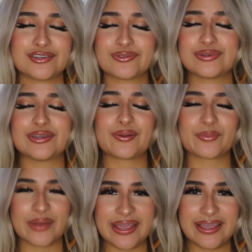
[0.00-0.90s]
You're doing
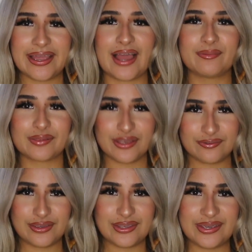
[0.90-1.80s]
great. I
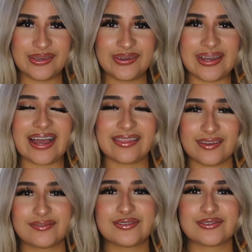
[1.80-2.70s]
believe in you. I
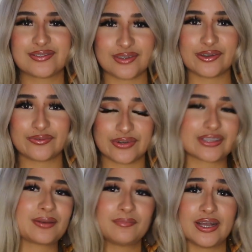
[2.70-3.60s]
love you so
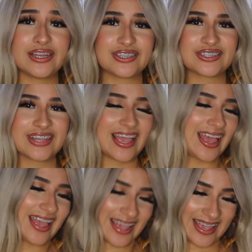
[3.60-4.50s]
freaking much,
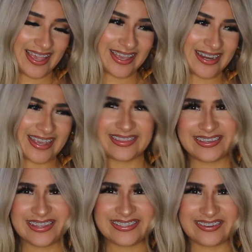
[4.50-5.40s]
and I
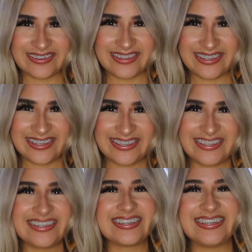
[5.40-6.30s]
think that's
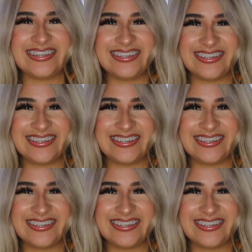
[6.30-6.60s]
everything.